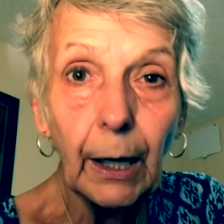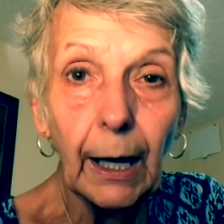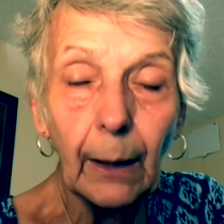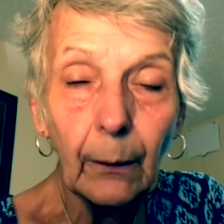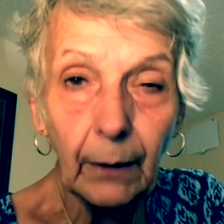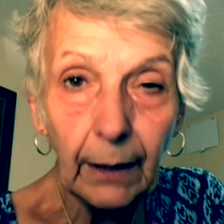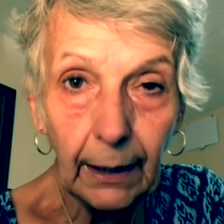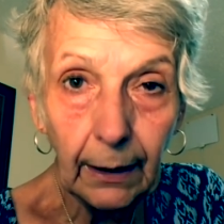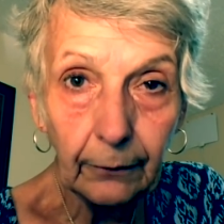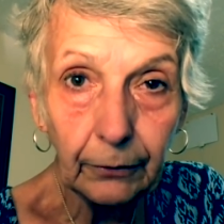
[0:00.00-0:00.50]

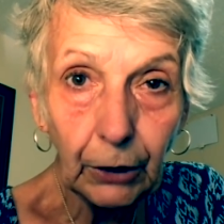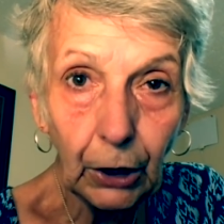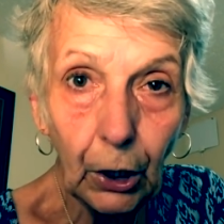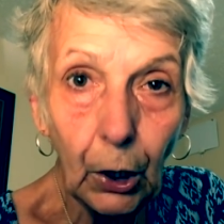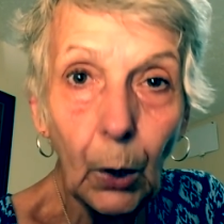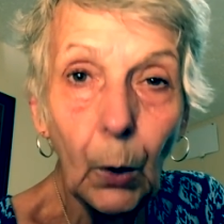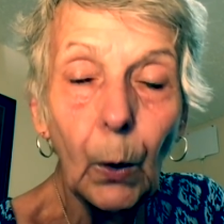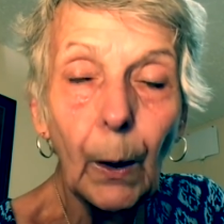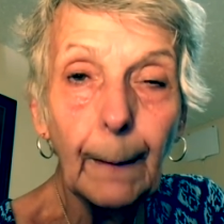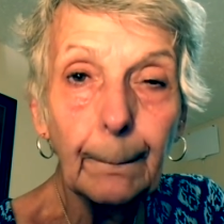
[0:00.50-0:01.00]
Now I have to
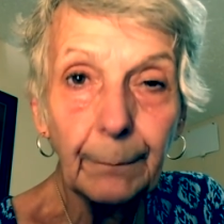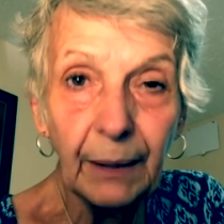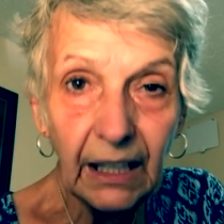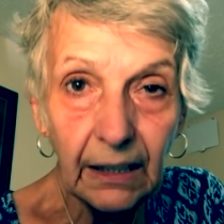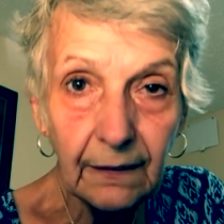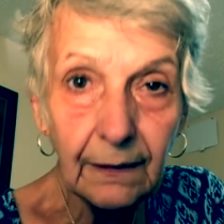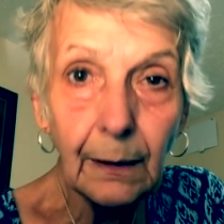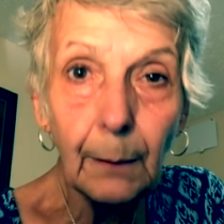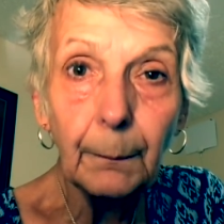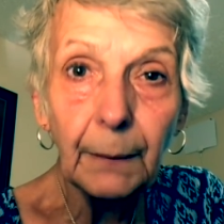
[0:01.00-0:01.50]
go and
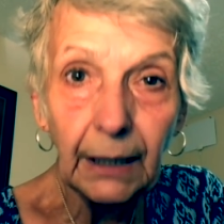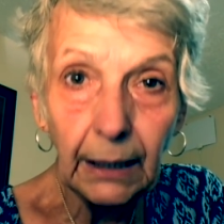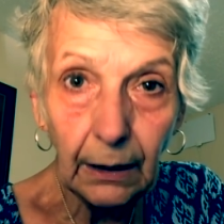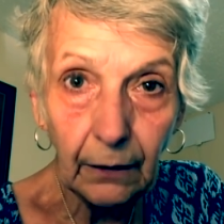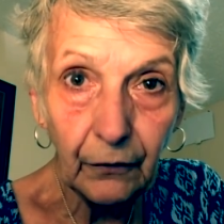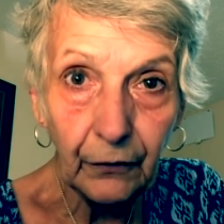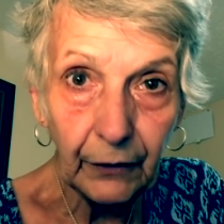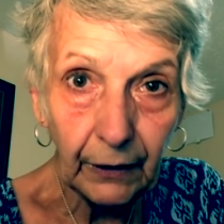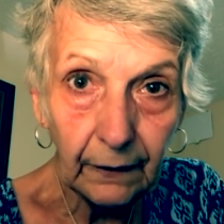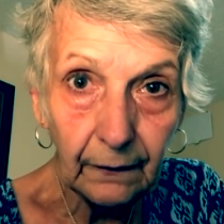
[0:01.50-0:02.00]
pay somebody
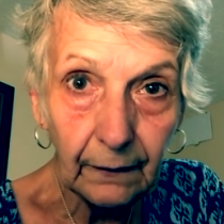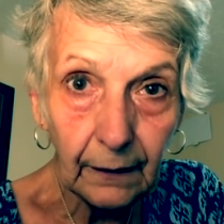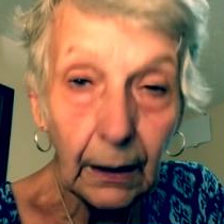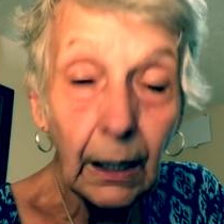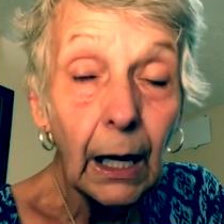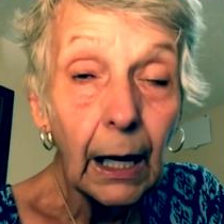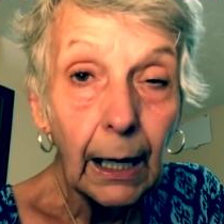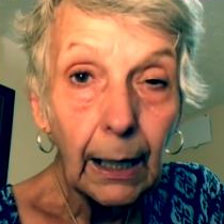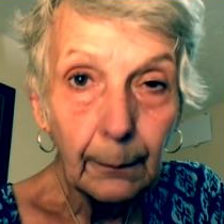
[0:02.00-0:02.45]
to fix it,